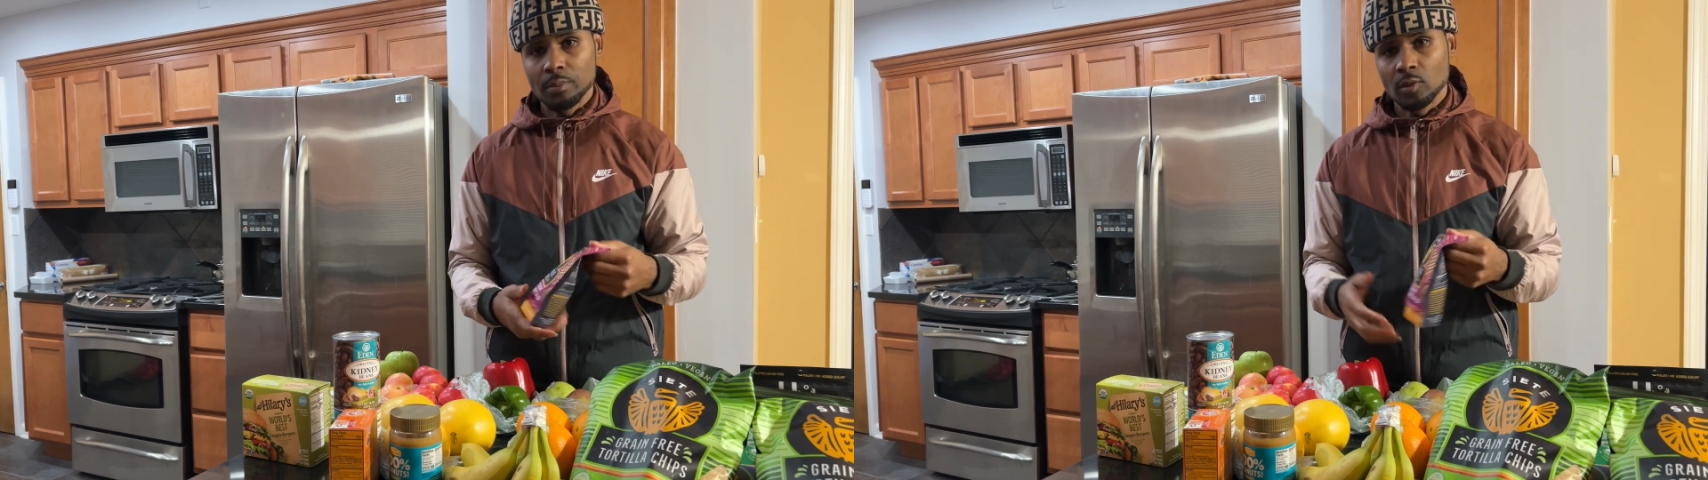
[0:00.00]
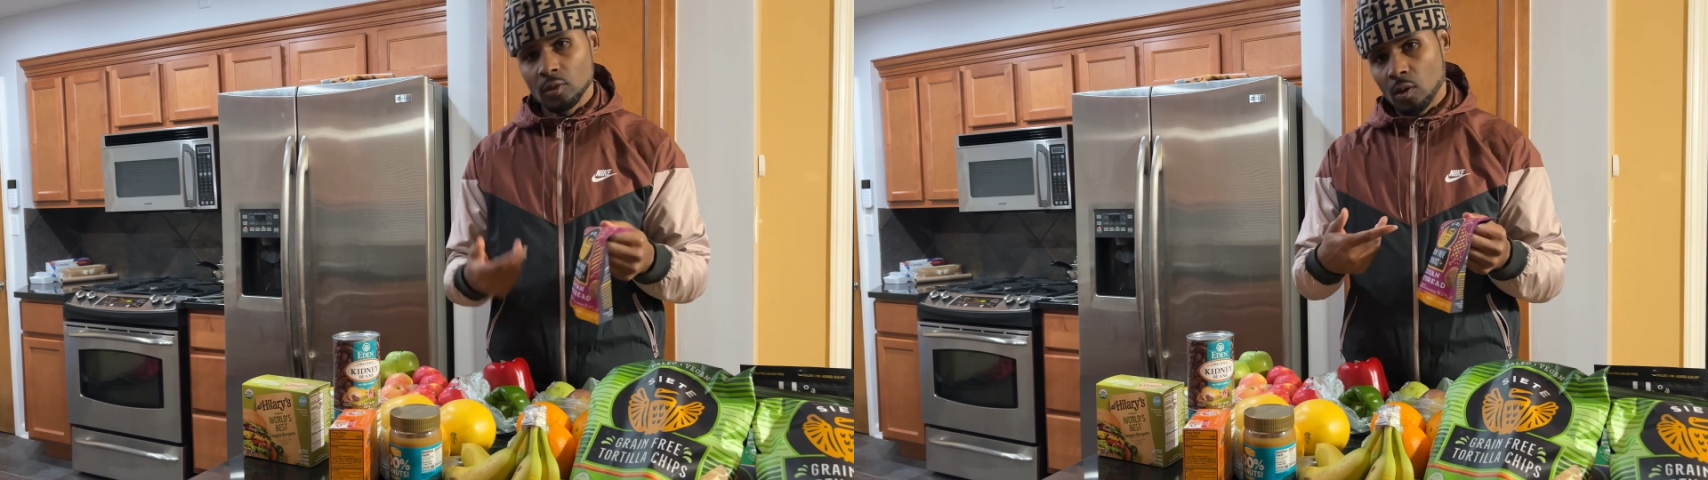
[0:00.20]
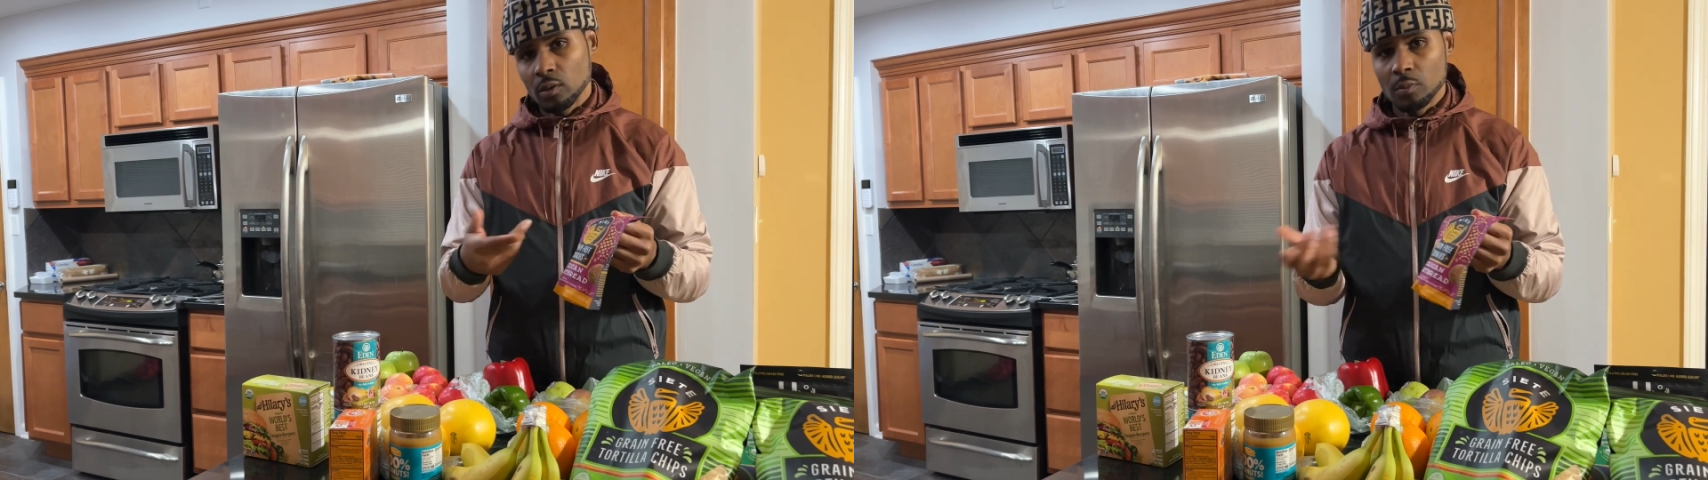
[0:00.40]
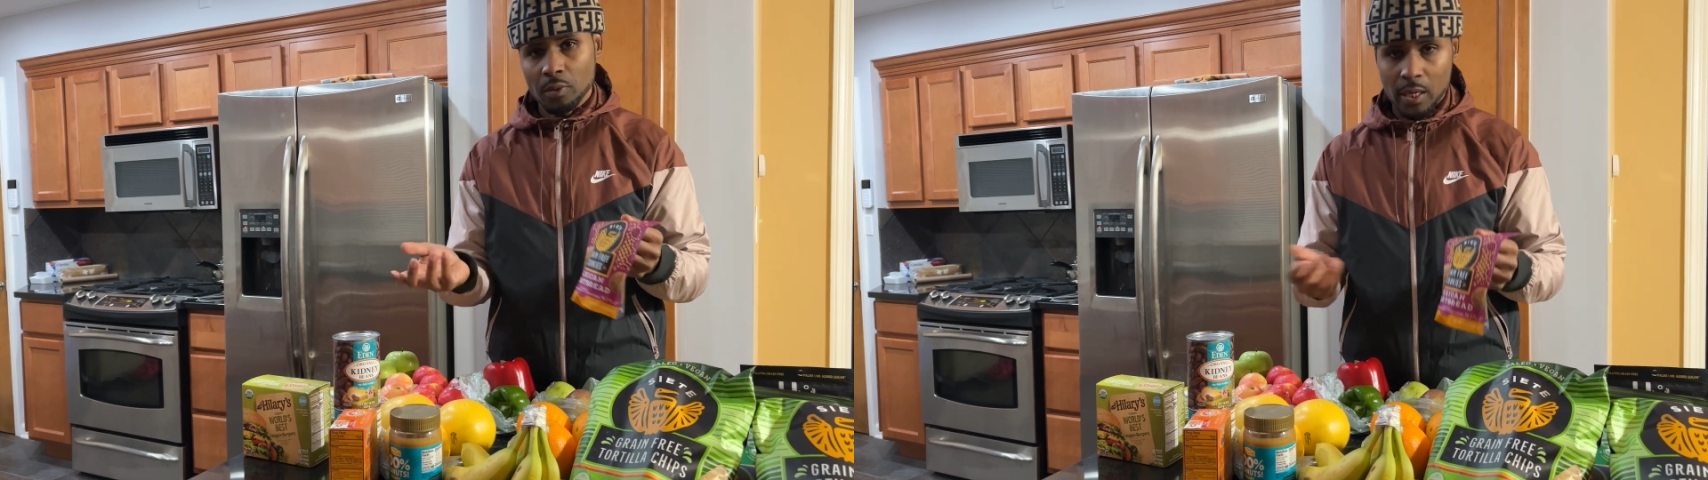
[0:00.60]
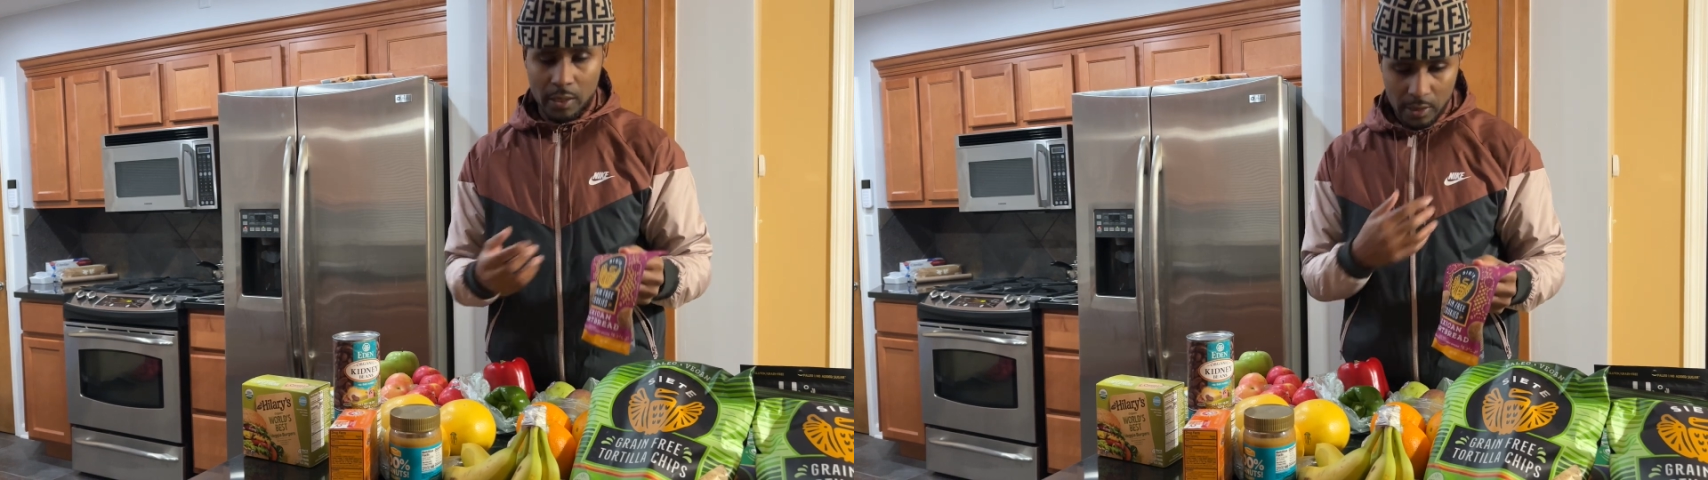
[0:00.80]
You know what the
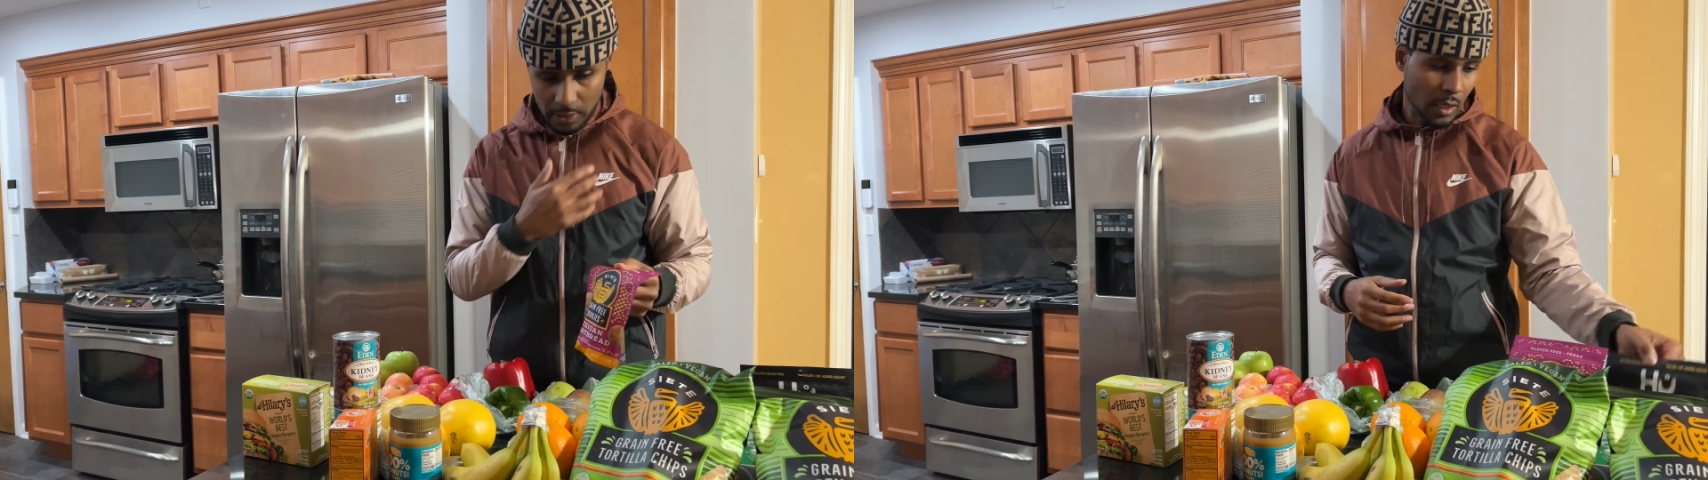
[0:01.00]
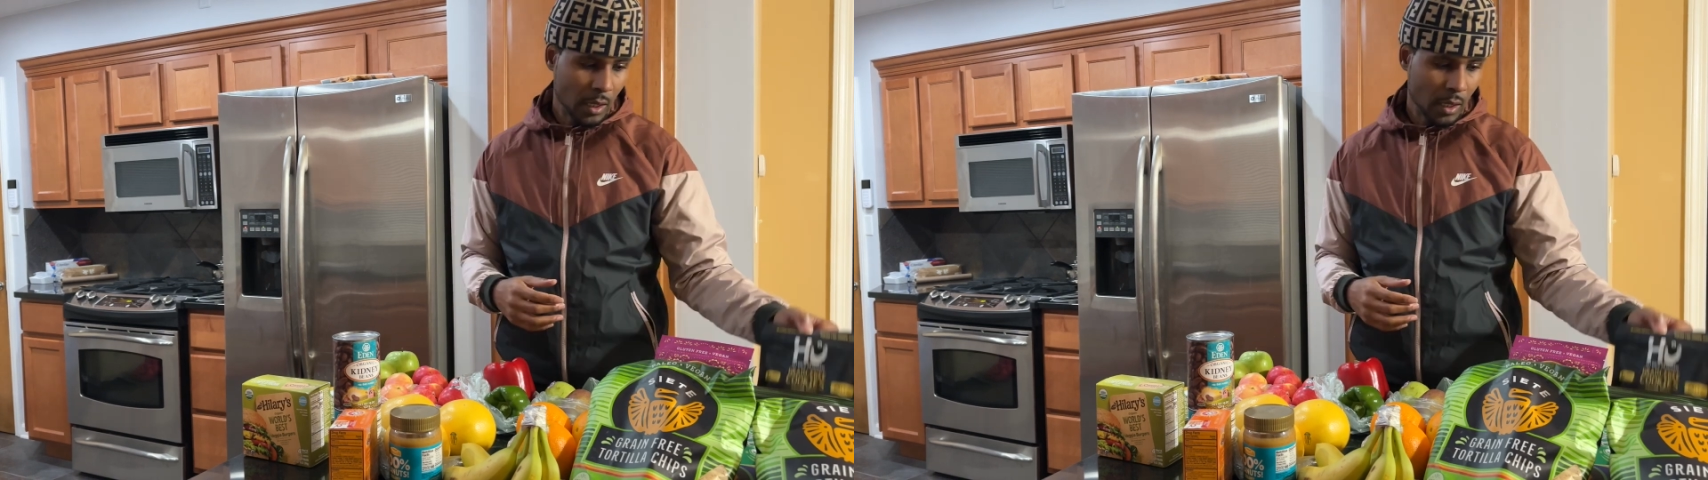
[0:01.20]
product is.